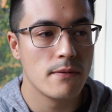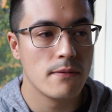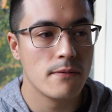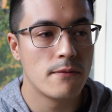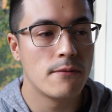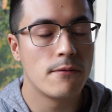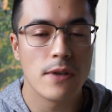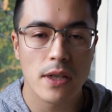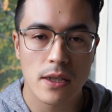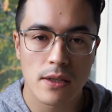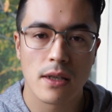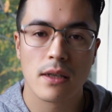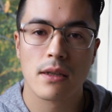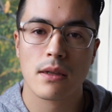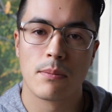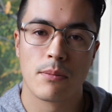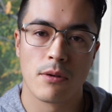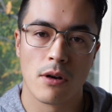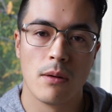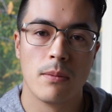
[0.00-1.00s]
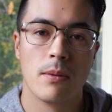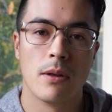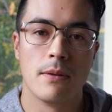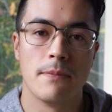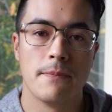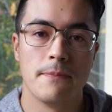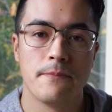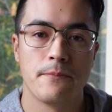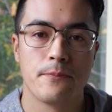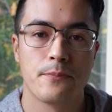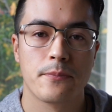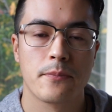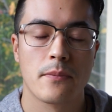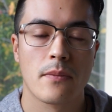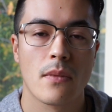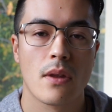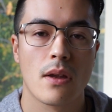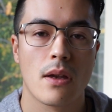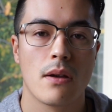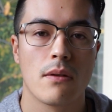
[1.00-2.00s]
fixing the problem
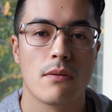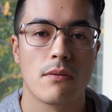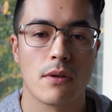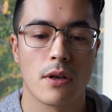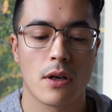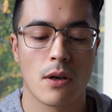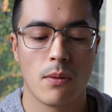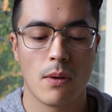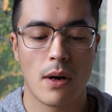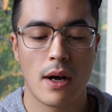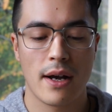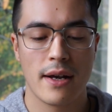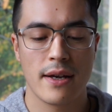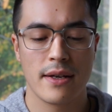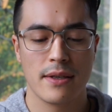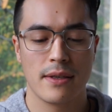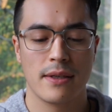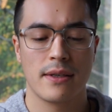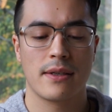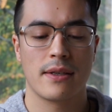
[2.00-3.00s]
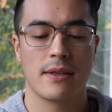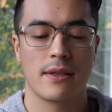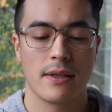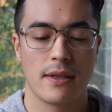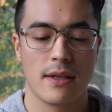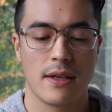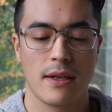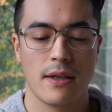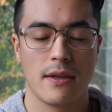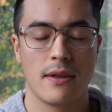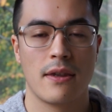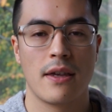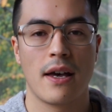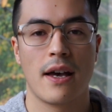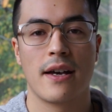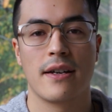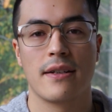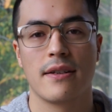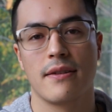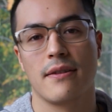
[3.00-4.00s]
requires
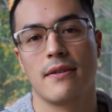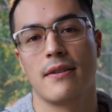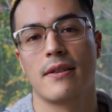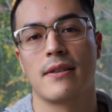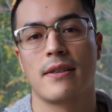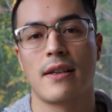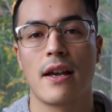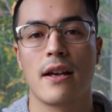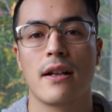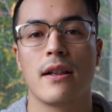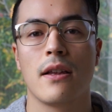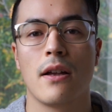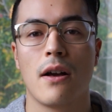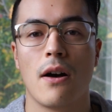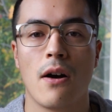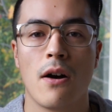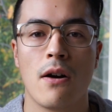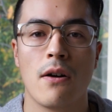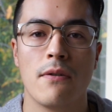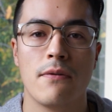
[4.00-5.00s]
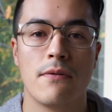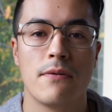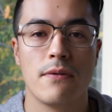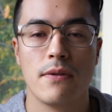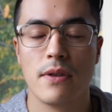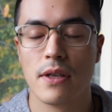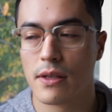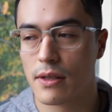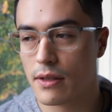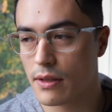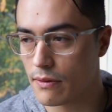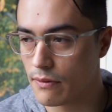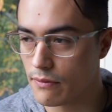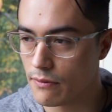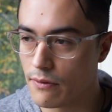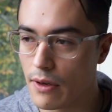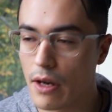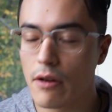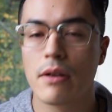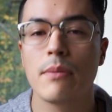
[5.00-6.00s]
that the sale of this
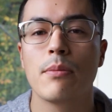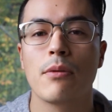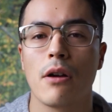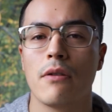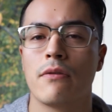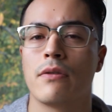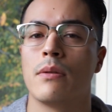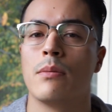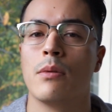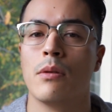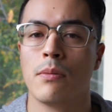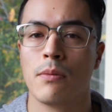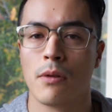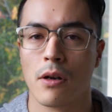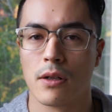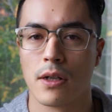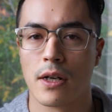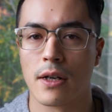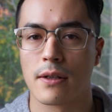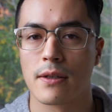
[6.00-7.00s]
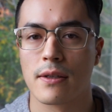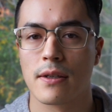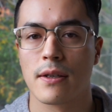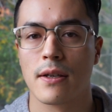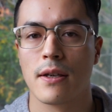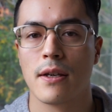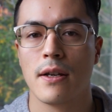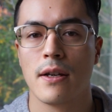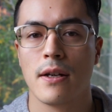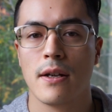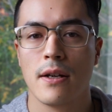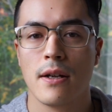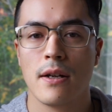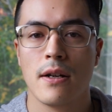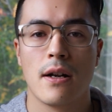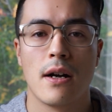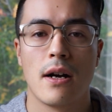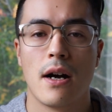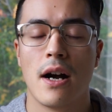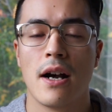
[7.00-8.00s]
very profitable product
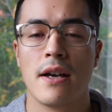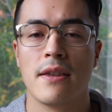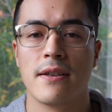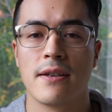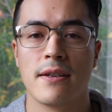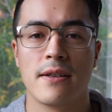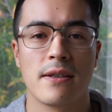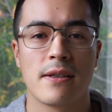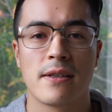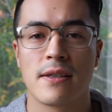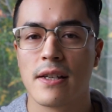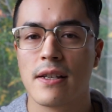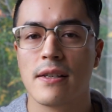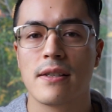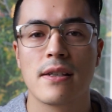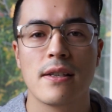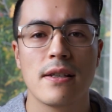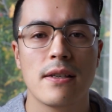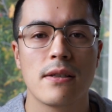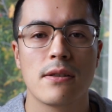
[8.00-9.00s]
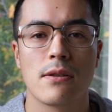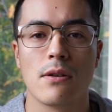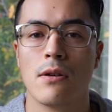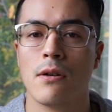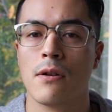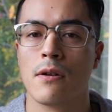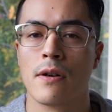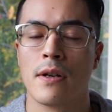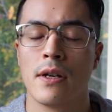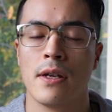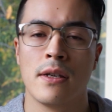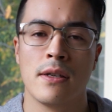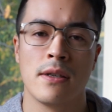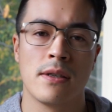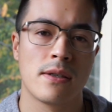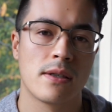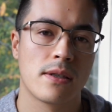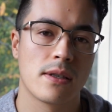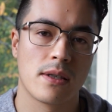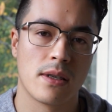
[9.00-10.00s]
either ceases or
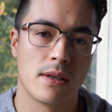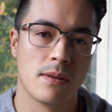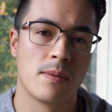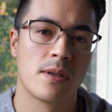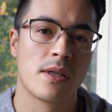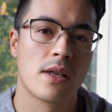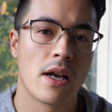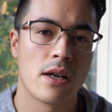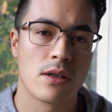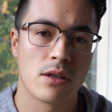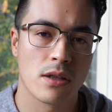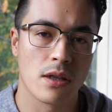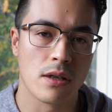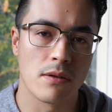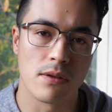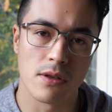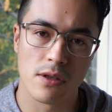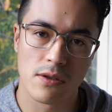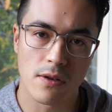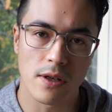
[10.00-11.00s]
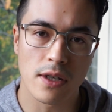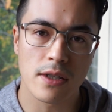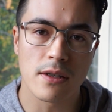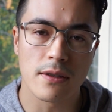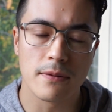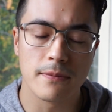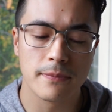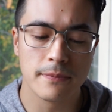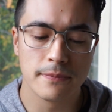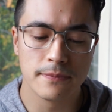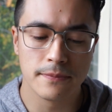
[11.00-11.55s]
is substantially restricted.